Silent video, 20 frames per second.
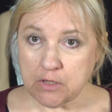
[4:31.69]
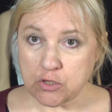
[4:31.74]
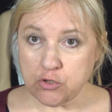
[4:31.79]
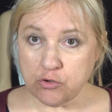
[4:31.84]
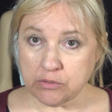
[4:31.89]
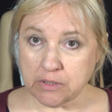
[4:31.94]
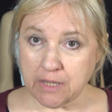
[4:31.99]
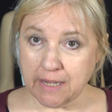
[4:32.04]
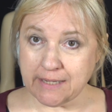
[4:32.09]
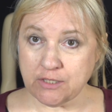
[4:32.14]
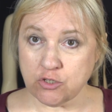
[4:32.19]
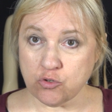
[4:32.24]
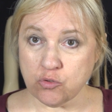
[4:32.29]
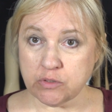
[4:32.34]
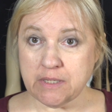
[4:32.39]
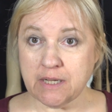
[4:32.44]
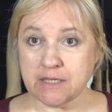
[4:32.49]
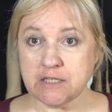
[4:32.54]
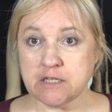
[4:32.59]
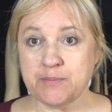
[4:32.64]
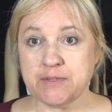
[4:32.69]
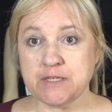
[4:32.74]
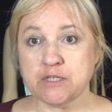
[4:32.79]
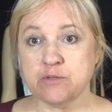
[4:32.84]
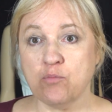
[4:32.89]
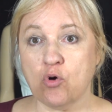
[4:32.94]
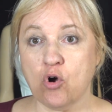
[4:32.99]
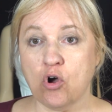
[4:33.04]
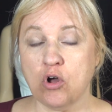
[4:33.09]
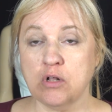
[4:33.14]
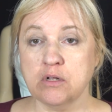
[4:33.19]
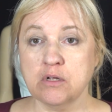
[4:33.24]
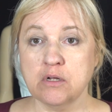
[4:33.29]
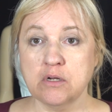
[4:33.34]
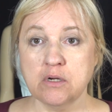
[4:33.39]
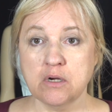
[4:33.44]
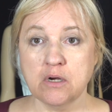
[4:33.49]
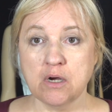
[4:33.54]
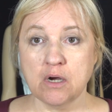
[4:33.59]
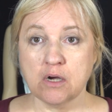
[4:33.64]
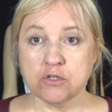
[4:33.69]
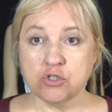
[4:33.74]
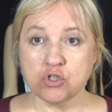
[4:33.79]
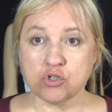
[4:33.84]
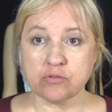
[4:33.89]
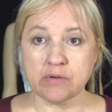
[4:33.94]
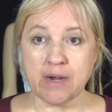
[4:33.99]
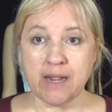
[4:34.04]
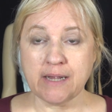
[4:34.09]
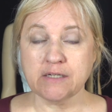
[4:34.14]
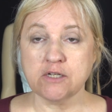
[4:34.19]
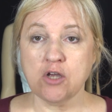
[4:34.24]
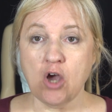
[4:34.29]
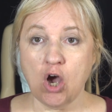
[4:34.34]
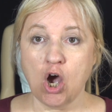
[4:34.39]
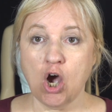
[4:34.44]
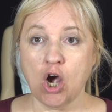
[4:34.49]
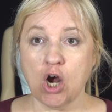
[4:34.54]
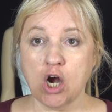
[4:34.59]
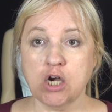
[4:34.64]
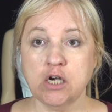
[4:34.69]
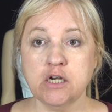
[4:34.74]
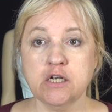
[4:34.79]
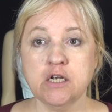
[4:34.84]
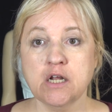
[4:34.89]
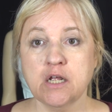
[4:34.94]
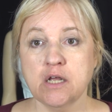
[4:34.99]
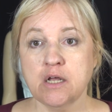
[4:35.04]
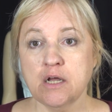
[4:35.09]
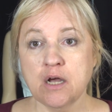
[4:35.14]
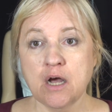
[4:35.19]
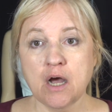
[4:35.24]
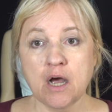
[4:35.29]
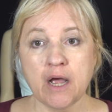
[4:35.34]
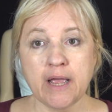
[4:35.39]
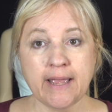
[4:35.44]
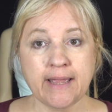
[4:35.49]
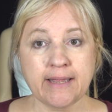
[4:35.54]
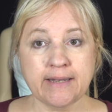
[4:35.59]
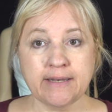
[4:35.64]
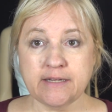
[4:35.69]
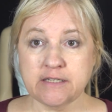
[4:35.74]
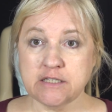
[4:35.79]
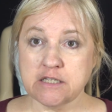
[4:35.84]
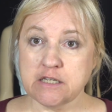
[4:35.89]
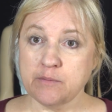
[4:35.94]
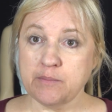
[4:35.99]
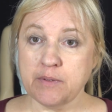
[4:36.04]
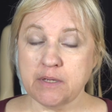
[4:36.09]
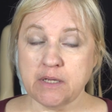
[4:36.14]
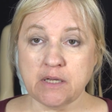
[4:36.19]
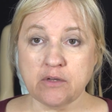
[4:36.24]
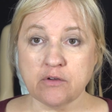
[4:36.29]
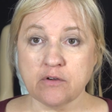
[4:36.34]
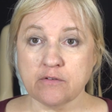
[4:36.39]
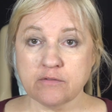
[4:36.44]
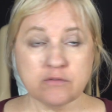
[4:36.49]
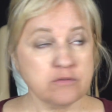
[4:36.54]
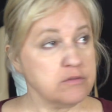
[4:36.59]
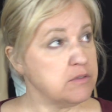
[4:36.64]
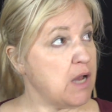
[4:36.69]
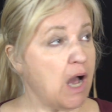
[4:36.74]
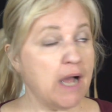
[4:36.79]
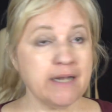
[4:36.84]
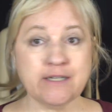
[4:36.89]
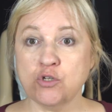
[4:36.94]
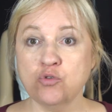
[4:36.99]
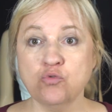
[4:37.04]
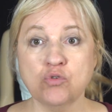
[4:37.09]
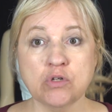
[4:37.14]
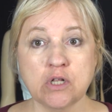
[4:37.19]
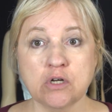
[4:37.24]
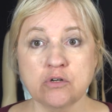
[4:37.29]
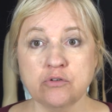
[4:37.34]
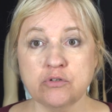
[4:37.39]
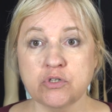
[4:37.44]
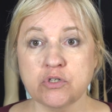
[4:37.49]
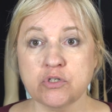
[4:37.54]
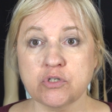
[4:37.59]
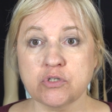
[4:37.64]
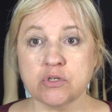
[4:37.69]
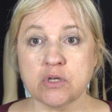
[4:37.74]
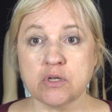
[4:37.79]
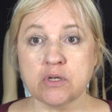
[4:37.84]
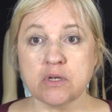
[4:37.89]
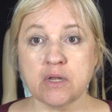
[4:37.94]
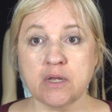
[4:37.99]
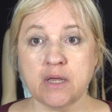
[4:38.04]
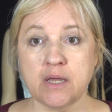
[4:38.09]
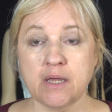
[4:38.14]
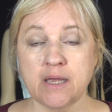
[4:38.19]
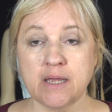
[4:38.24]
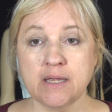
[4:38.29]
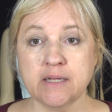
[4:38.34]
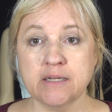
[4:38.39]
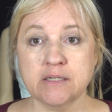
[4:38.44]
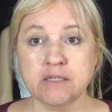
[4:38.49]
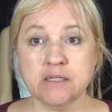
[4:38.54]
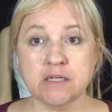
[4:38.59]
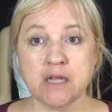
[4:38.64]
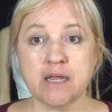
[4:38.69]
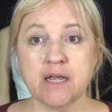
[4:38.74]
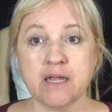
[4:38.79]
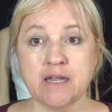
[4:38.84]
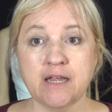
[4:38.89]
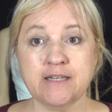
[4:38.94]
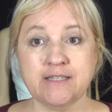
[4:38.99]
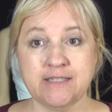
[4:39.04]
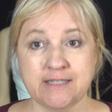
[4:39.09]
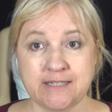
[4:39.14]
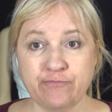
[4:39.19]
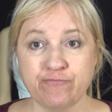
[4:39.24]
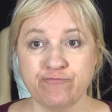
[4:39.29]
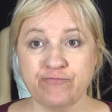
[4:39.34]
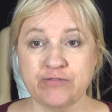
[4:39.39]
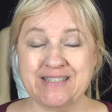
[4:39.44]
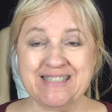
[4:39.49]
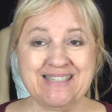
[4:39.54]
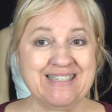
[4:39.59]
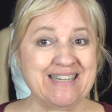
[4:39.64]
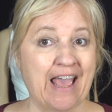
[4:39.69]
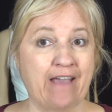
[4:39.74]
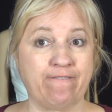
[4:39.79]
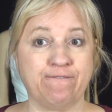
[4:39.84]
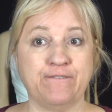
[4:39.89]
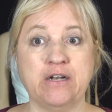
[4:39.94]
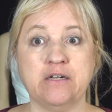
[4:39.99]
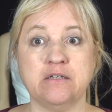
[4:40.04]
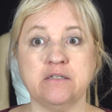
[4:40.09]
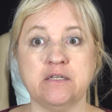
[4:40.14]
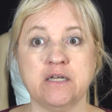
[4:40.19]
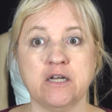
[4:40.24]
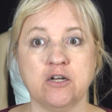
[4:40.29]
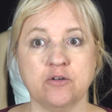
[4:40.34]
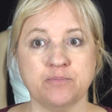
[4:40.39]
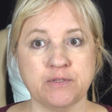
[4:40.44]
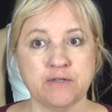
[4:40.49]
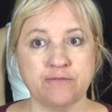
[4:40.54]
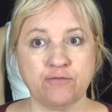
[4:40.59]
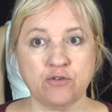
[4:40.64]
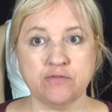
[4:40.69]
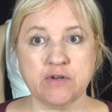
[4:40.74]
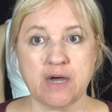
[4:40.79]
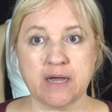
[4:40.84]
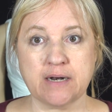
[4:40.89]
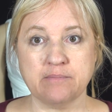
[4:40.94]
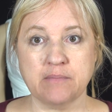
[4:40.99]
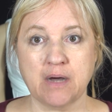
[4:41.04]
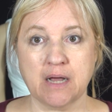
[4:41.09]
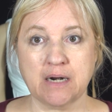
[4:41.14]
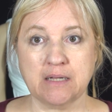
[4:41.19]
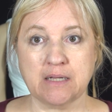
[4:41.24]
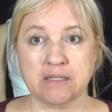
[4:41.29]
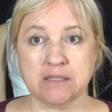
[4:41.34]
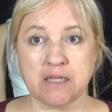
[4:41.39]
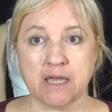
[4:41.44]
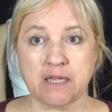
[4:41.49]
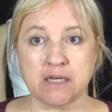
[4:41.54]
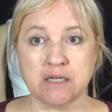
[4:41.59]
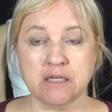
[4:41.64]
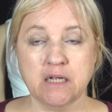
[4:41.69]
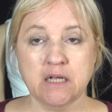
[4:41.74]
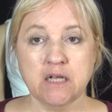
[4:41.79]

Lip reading: Your light source has to be small, direct, hard. It needs to be not too close, and it definitely helps if you've got a modeling light.